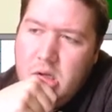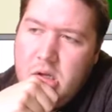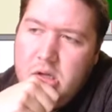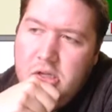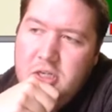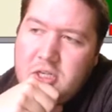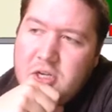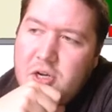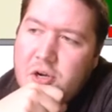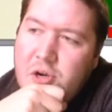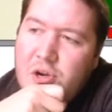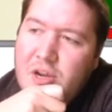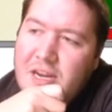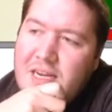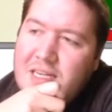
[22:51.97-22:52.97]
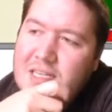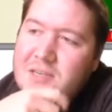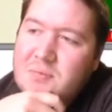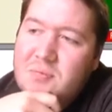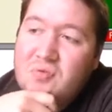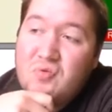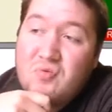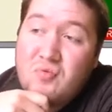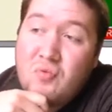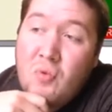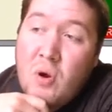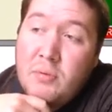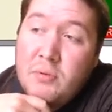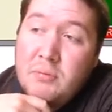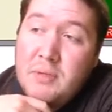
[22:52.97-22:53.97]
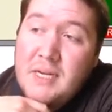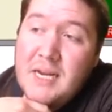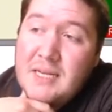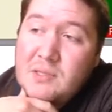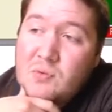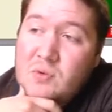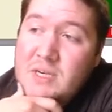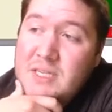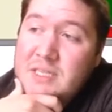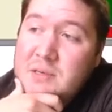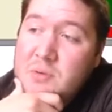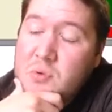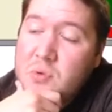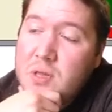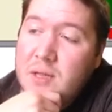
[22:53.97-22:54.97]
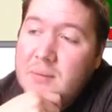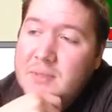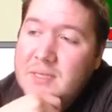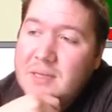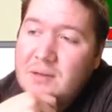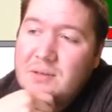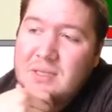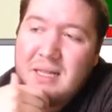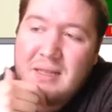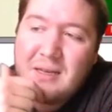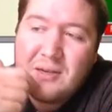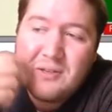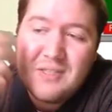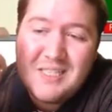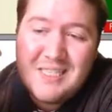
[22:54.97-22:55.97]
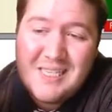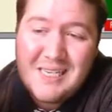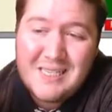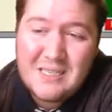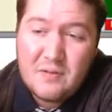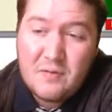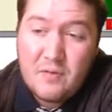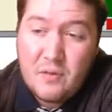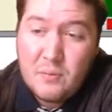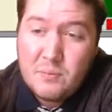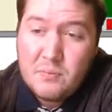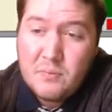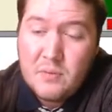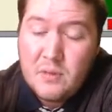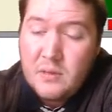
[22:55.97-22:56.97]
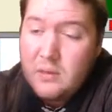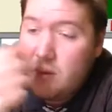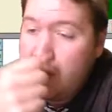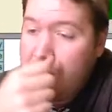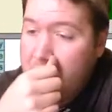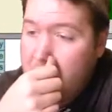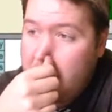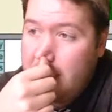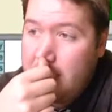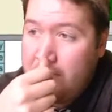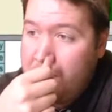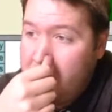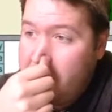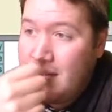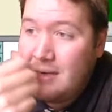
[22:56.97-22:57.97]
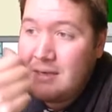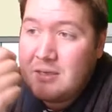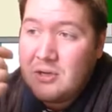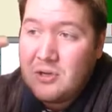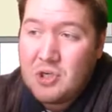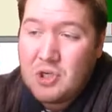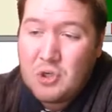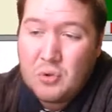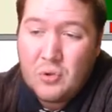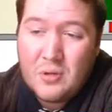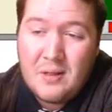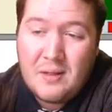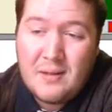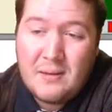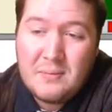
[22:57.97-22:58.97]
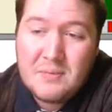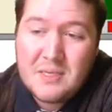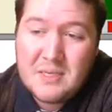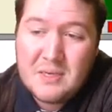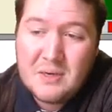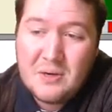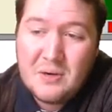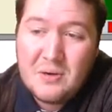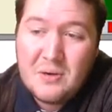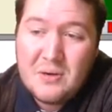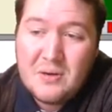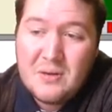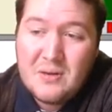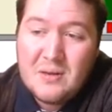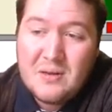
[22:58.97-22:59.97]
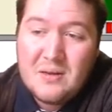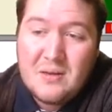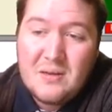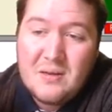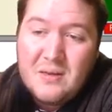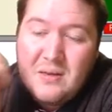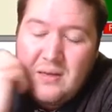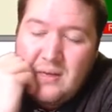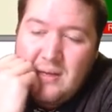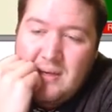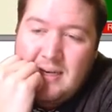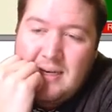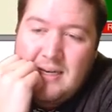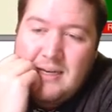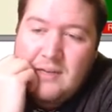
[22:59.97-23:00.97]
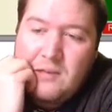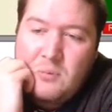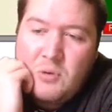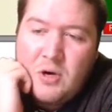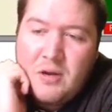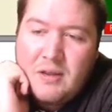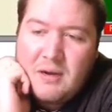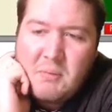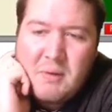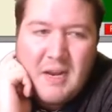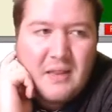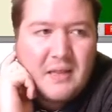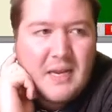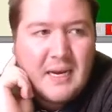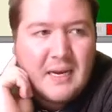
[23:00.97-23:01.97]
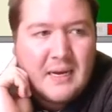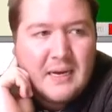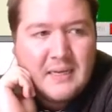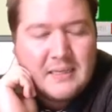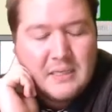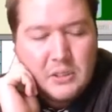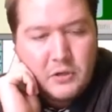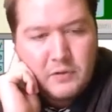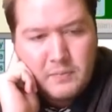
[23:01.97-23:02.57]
So east probably has reasonable clubs. It looks like they've got six of them. Um, my partner's got short clubs, so uh, the more I think about it, the King of Hearts sort of